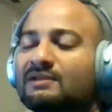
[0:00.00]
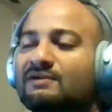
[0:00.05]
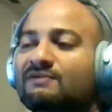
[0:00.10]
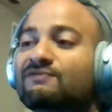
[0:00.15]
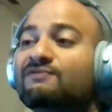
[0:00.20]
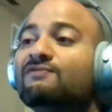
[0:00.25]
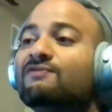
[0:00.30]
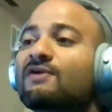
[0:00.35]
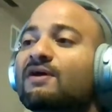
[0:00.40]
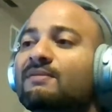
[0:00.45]

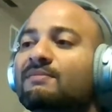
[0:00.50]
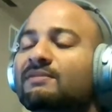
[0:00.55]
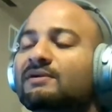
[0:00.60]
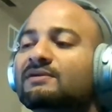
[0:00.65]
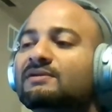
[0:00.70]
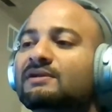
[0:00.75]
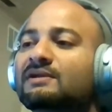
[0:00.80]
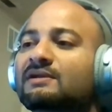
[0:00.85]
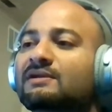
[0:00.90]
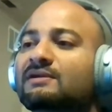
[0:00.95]
from,
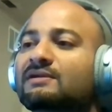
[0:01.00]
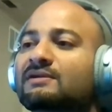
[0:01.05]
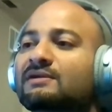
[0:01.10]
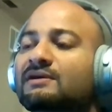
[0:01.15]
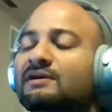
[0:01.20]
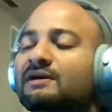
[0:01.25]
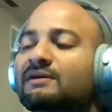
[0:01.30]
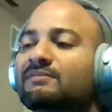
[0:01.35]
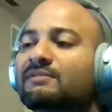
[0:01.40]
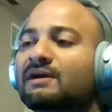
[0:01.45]

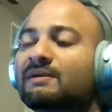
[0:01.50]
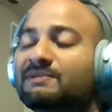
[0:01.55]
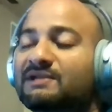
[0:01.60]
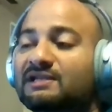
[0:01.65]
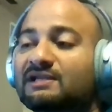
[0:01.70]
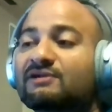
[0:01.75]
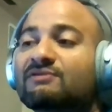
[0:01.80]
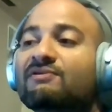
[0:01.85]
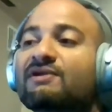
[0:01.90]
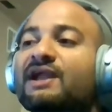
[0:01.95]

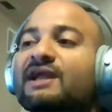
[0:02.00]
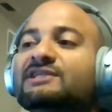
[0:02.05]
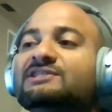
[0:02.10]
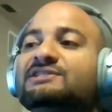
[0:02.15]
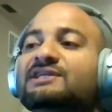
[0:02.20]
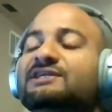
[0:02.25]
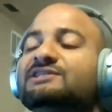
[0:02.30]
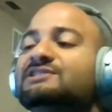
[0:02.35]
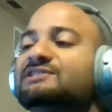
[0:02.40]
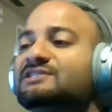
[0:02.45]
creates
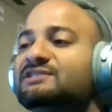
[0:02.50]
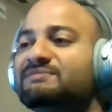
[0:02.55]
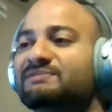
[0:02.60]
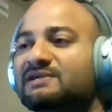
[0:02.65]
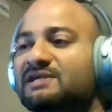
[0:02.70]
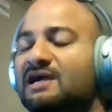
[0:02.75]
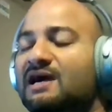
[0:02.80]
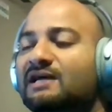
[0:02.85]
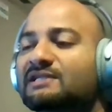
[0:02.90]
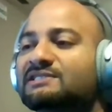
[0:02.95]
the HTTP
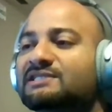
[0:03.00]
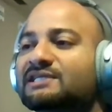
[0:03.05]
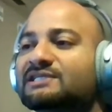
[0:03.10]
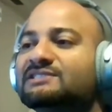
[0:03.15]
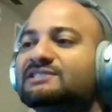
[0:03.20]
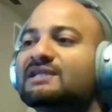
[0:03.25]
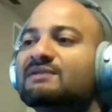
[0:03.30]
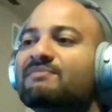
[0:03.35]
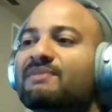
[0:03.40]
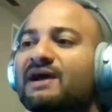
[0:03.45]

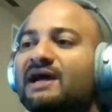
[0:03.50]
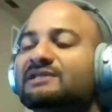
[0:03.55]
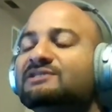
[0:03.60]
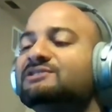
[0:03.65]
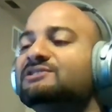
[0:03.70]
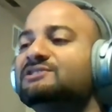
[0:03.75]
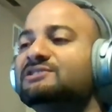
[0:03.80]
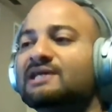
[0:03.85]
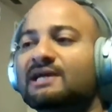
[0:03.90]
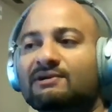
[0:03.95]
context and
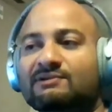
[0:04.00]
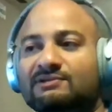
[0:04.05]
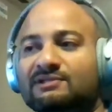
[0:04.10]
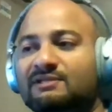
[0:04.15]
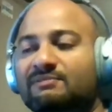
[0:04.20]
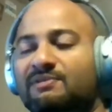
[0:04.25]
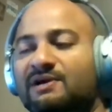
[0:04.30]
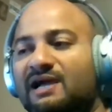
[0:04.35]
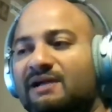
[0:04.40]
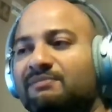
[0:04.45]
passes down to the
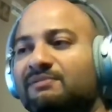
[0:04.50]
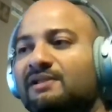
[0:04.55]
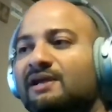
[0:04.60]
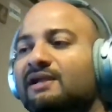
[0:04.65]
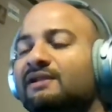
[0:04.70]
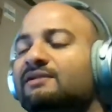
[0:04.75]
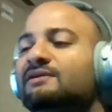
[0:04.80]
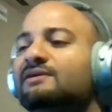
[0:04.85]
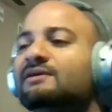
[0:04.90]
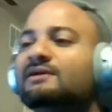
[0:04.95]
pipeline,
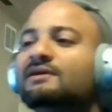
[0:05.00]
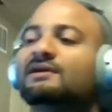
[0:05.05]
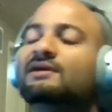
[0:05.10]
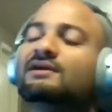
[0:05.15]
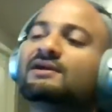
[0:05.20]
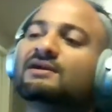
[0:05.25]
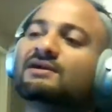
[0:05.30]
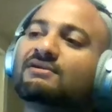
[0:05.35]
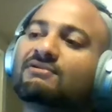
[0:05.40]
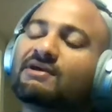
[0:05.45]

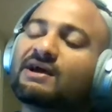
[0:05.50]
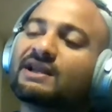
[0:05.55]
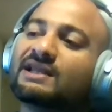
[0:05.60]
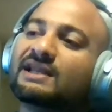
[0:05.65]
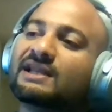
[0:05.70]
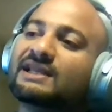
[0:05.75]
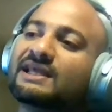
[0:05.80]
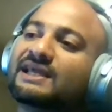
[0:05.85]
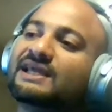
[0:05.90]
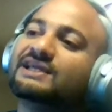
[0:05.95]
right?
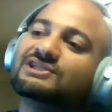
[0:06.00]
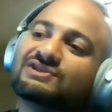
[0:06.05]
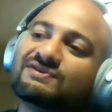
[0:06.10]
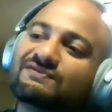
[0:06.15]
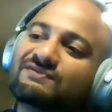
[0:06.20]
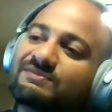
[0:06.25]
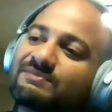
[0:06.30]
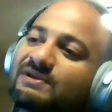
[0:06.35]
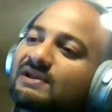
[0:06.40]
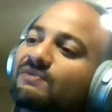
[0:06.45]
And each of
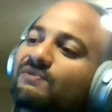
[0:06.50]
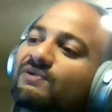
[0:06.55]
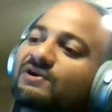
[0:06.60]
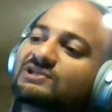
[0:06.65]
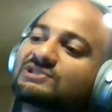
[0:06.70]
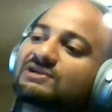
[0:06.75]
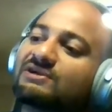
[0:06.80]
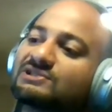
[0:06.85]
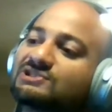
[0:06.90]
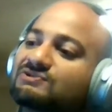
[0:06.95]
the
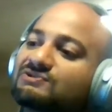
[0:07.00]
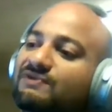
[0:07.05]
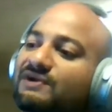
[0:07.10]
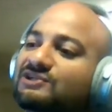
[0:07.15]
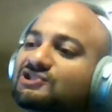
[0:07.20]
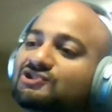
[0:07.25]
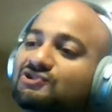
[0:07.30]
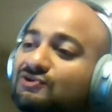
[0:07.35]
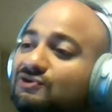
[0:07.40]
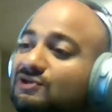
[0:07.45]
middlewares that is
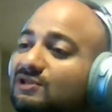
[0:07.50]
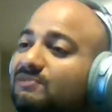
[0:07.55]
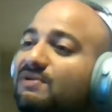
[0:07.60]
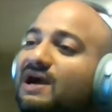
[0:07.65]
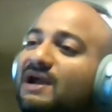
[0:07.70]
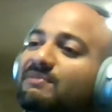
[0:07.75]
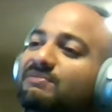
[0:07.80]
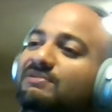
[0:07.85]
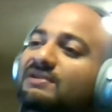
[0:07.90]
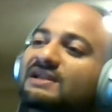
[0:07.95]
registered to the
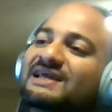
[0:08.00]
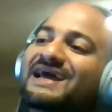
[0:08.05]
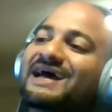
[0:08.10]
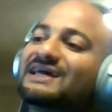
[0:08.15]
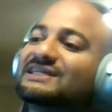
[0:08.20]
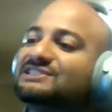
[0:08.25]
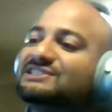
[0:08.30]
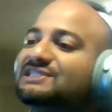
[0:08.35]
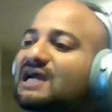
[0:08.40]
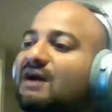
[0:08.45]
pipeline
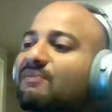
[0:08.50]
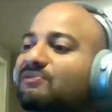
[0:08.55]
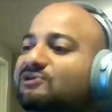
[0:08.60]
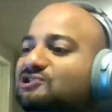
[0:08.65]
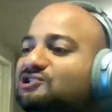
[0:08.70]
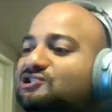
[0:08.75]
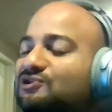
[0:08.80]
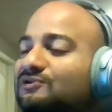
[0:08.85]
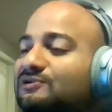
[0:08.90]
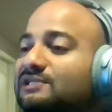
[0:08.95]
has the
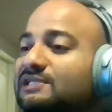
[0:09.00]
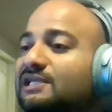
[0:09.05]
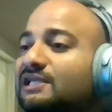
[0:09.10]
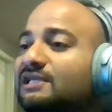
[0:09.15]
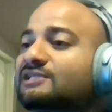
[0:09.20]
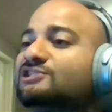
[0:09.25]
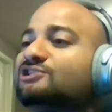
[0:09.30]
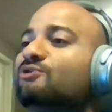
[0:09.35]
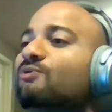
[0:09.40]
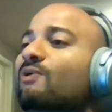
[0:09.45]

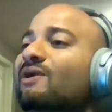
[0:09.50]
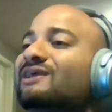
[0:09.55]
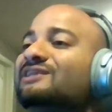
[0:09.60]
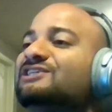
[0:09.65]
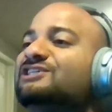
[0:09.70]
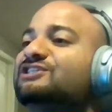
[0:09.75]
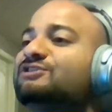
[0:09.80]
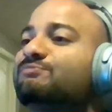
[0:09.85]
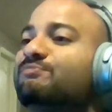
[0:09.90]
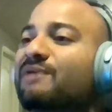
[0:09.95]
opportunity to
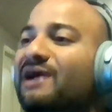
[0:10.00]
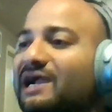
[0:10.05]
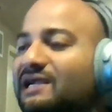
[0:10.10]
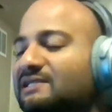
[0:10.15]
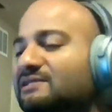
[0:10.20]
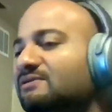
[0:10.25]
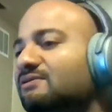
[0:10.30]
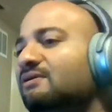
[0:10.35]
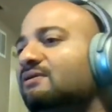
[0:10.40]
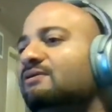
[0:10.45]

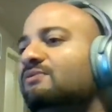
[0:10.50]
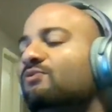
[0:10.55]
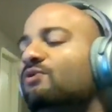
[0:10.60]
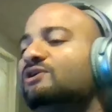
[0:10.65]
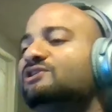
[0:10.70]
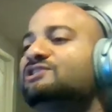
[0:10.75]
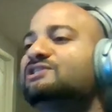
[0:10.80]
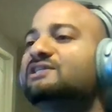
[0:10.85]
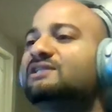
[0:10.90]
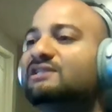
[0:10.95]
inspect
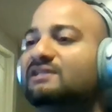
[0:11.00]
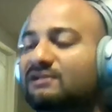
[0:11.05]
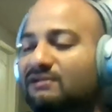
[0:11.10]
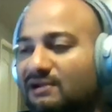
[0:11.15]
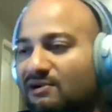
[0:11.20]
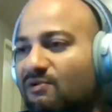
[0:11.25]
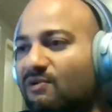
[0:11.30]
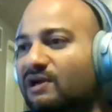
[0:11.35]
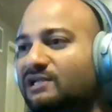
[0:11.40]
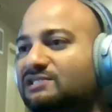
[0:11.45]
what's in the
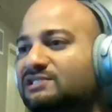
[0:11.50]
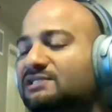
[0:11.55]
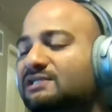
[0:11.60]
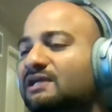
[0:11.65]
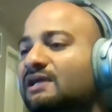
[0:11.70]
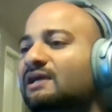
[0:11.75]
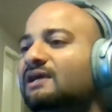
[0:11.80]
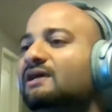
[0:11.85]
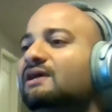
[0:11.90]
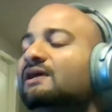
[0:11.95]
request.
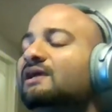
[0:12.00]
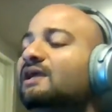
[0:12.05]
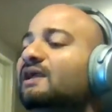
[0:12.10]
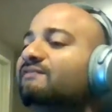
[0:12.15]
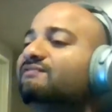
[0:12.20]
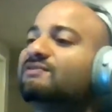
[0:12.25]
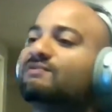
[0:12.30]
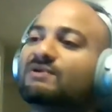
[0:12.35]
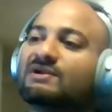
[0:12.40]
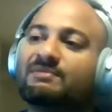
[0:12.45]

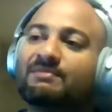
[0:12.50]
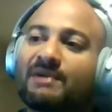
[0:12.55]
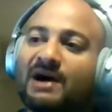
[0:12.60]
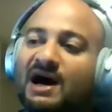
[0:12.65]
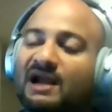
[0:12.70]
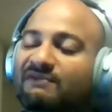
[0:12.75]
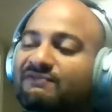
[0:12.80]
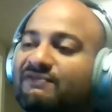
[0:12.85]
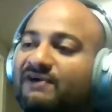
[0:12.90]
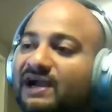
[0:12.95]
If they want to
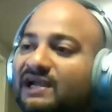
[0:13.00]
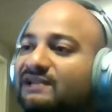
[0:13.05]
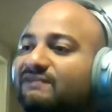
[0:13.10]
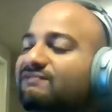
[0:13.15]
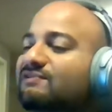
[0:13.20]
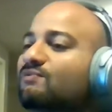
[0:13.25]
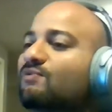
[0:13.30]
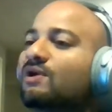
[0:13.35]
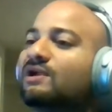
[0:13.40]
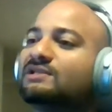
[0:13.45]
modify it, if
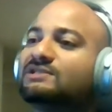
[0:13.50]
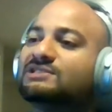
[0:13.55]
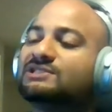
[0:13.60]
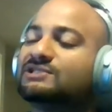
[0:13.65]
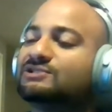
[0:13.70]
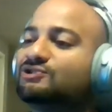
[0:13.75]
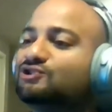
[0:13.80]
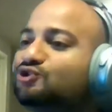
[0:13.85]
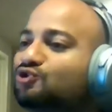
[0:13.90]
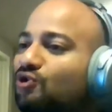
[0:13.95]
you want
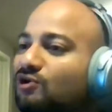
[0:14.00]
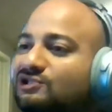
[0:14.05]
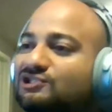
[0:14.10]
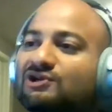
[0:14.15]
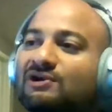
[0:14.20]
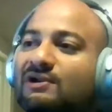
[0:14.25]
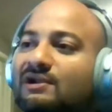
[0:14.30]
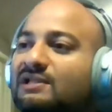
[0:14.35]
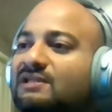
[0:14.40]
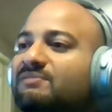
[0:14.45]
to short
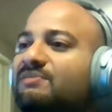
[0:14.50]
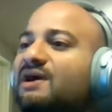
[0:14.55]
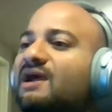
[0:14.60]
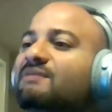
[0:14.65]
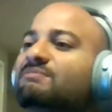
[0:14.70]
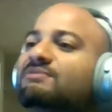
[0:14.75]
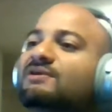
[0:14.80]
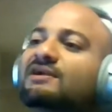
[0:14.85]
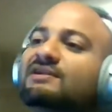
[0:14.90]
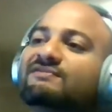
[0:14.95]
circuit the
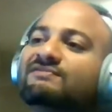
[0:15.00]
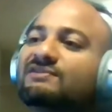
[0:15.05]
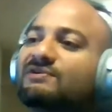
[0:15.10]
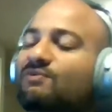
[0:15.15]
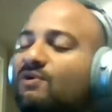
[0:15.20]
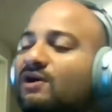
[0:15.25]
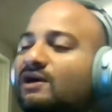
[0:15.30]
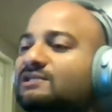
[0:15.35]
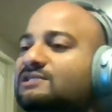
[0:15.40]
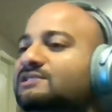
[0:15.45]
pipeline, if they
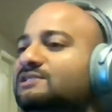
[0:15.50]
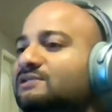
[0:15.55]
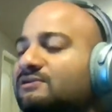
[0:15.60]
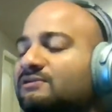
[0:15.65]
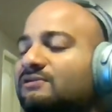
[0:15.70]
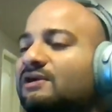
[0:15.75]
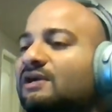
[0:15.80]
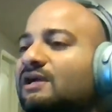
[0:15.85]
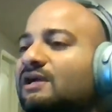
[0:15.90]
want to